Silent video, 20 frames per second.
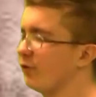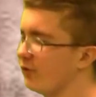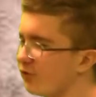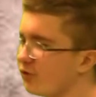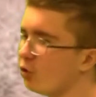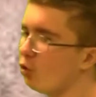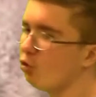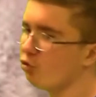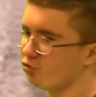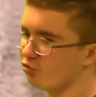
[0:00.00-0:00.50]
the
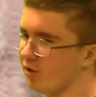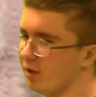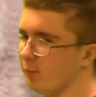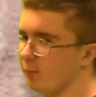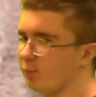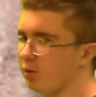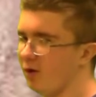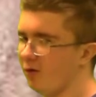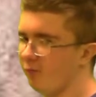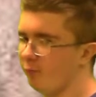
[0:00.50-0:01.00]

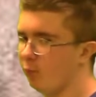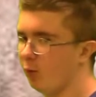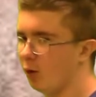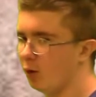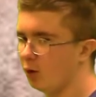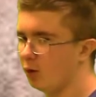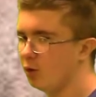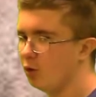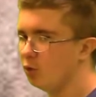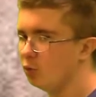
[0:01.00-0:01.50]
skull-shaped
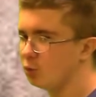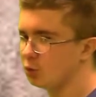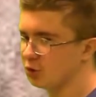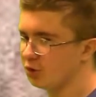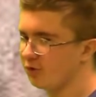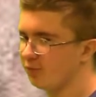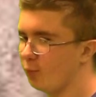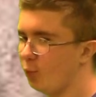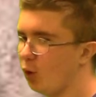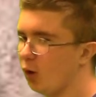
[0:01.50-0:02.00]
puffball, which
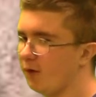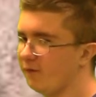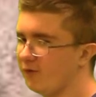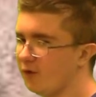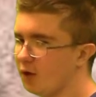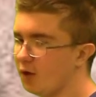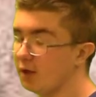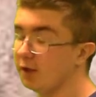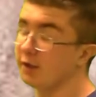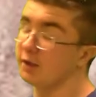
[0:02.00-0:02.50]
is more of
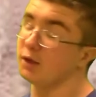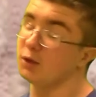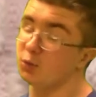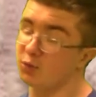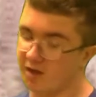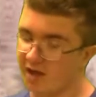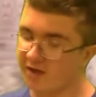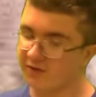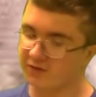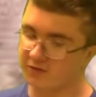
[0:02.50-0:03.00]
a, you
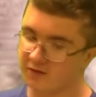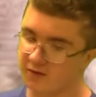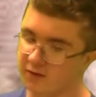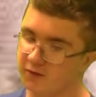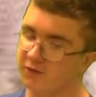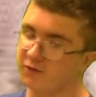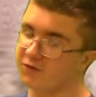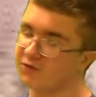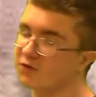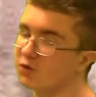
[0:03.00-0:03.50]
guessed it,
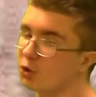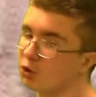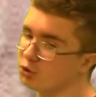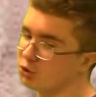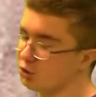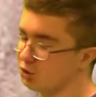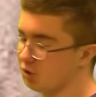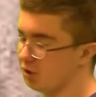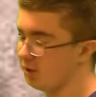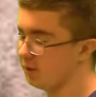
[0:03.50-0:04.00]
skull
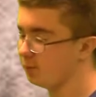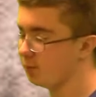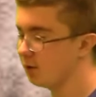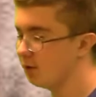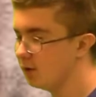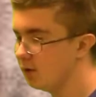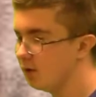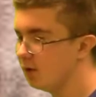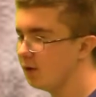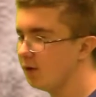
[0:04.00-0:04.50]
shape.
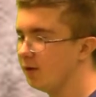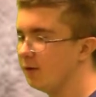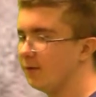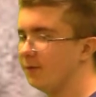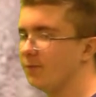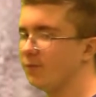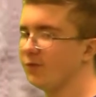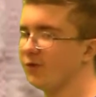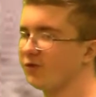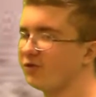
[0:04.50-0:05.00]

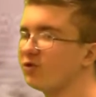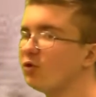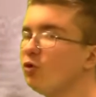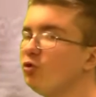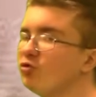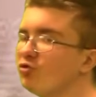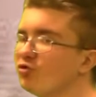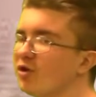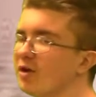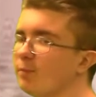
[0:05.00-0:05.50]
The
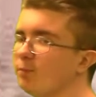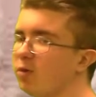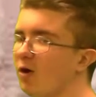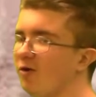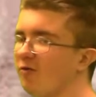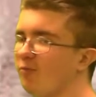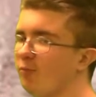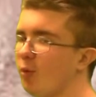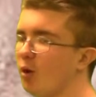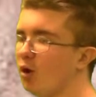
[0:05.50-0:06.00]
skull-shaped
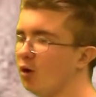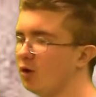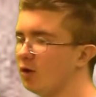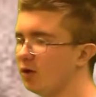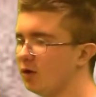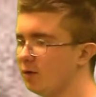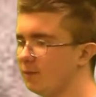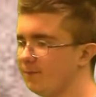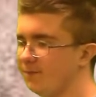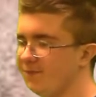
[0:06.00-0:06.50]

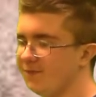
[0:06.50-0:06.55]
puffball